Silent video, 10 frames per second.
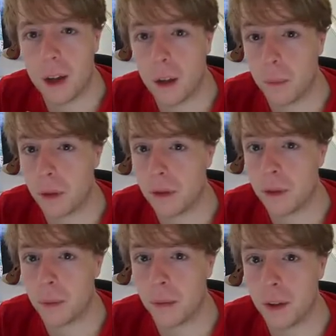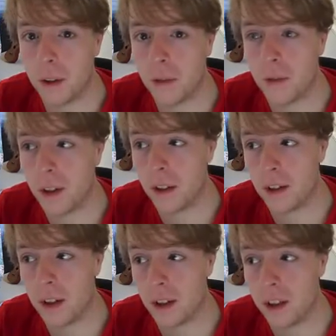upload some of those
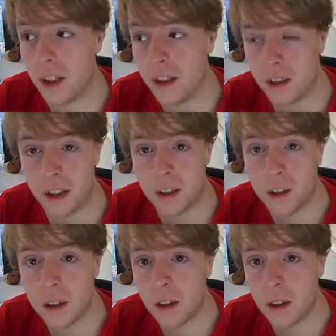fights unlisted,